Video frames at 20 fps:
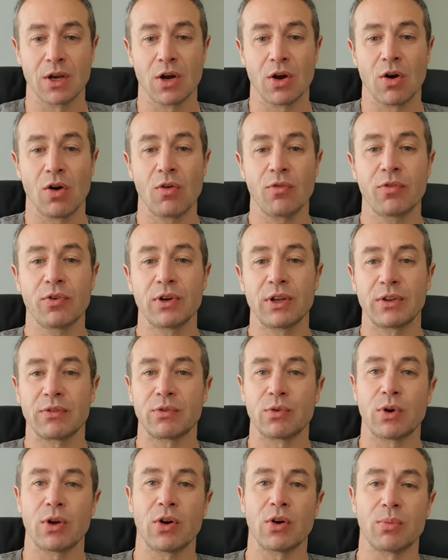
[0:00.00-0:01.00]
Hopefully it
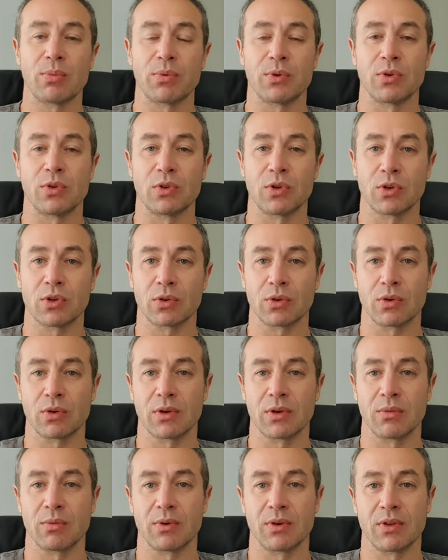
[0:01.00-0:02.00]
will help you not only
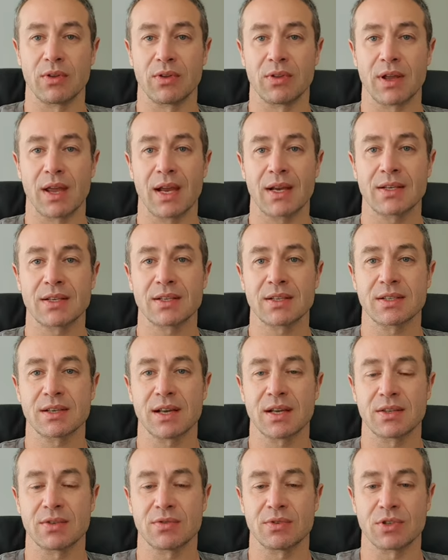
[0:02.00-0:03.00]
with
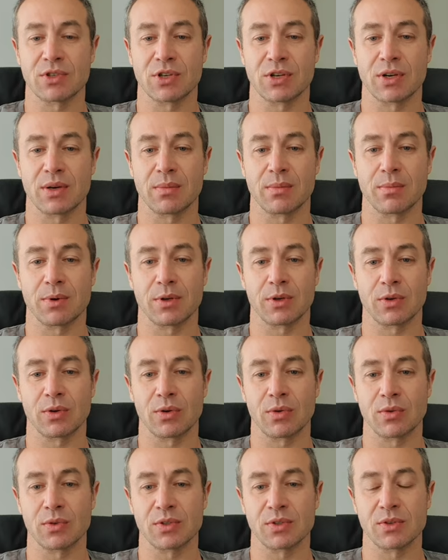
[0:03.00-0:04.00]
exercise regime but
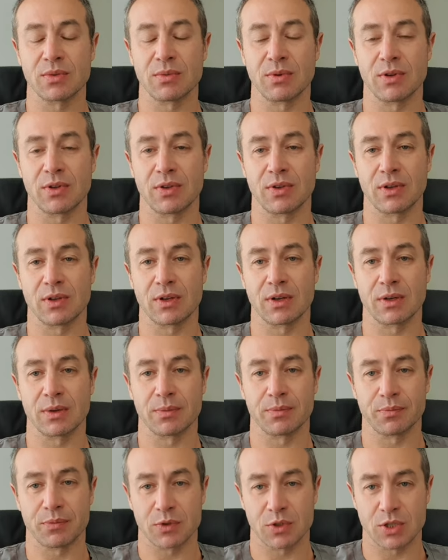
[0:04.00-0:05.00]
also with
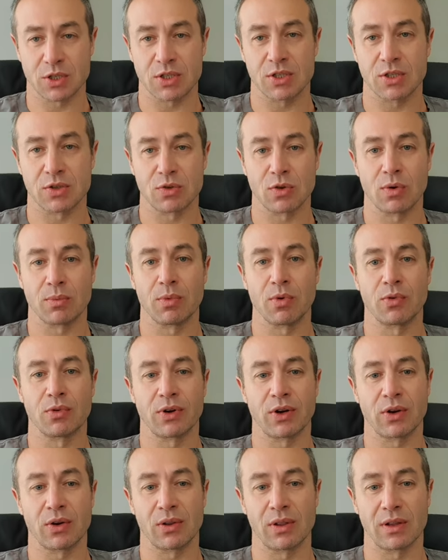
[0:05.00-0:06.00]
um, just normal
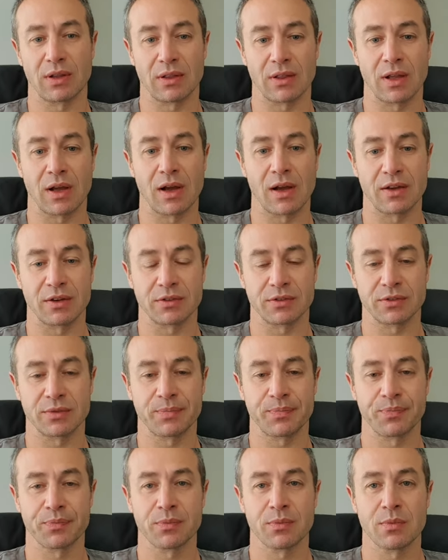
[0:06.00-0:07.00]
regular life.
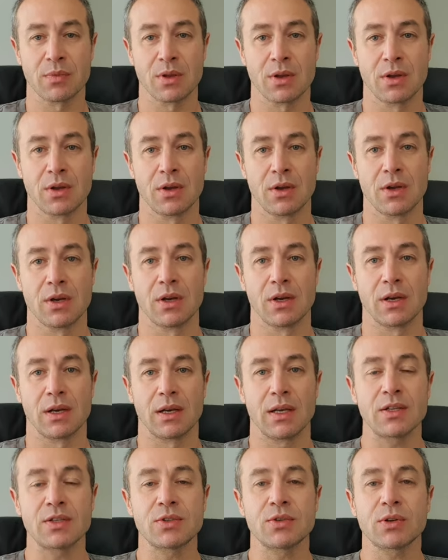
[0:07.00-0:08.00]

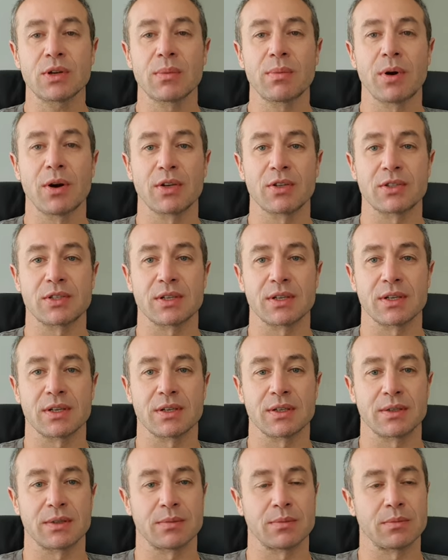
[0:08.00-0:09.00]
Let's talk about
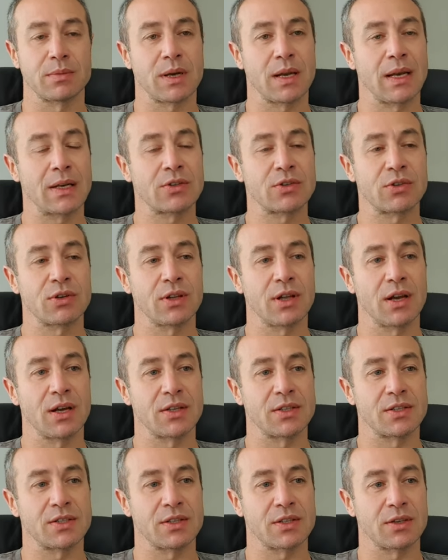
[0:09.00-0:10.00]
um,
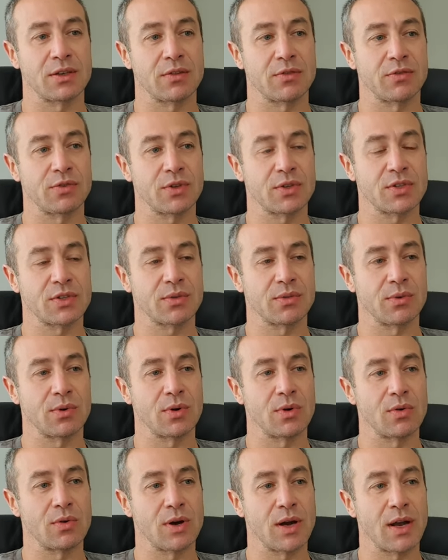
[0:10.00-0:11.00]
electrolytes uh, first of
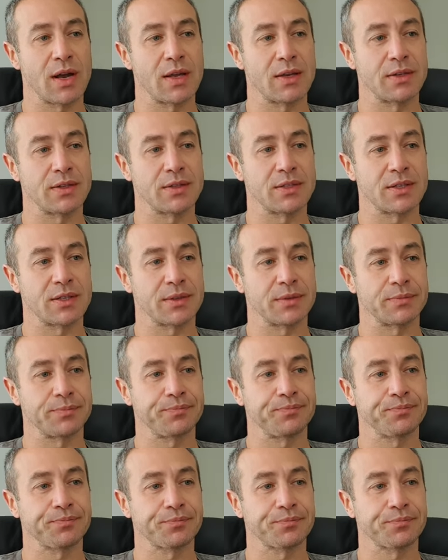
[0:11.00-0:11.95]
all and um,